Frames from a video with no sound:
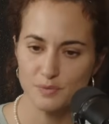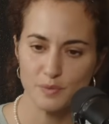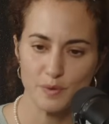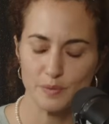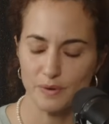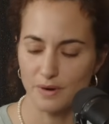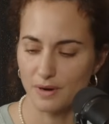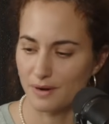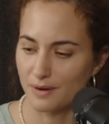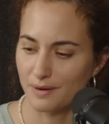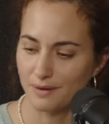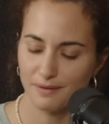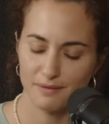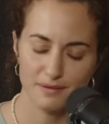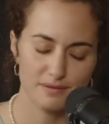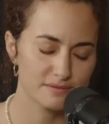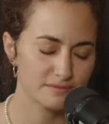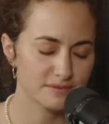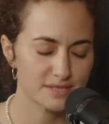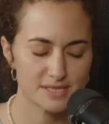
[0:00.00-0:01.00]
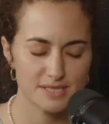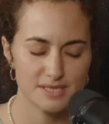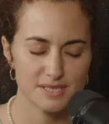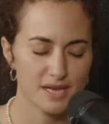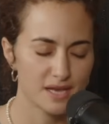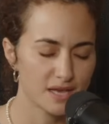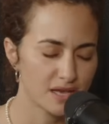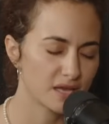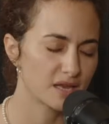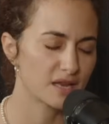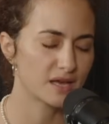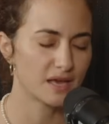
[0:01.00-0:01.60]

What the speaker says: We were staying in a